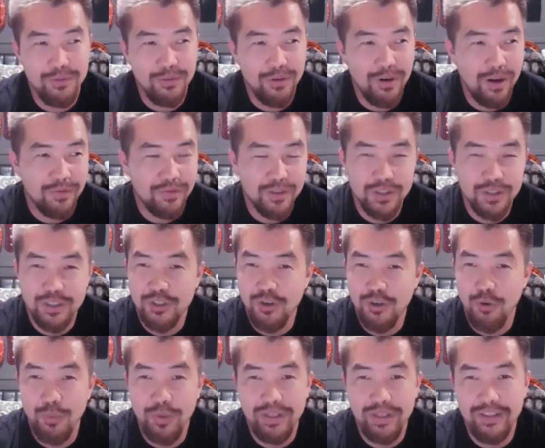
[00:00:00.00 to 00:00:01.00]
after so
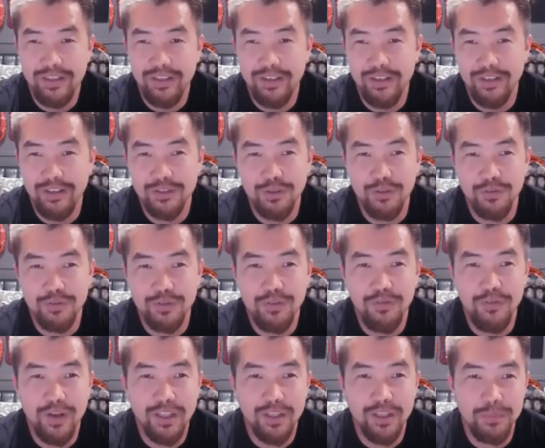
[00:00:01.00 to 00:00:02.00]
many years of
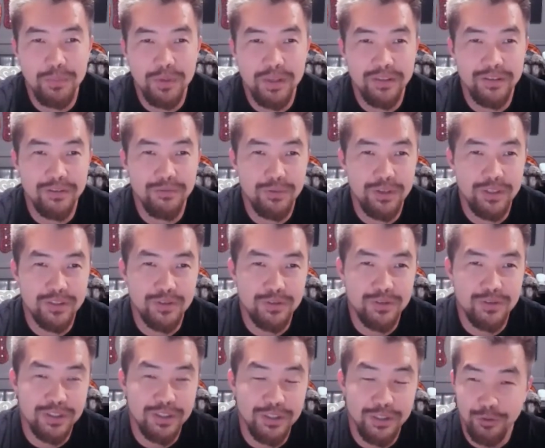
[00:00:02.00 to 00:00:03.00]
development and
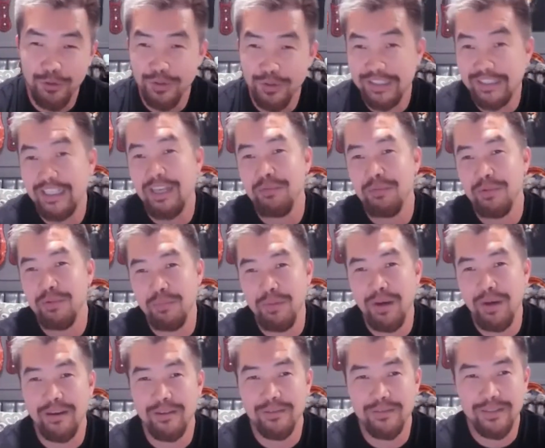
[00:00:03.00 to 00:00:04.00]
research it only came
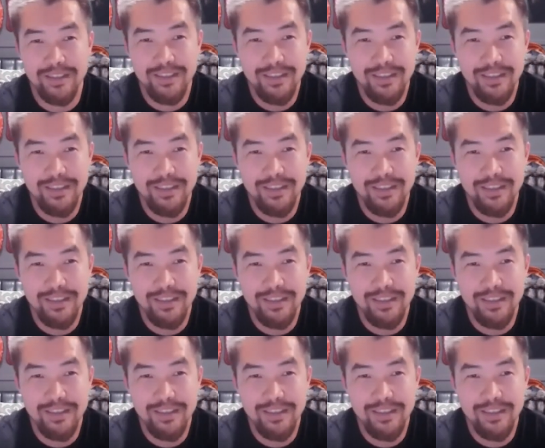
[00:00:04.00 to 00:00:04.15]
about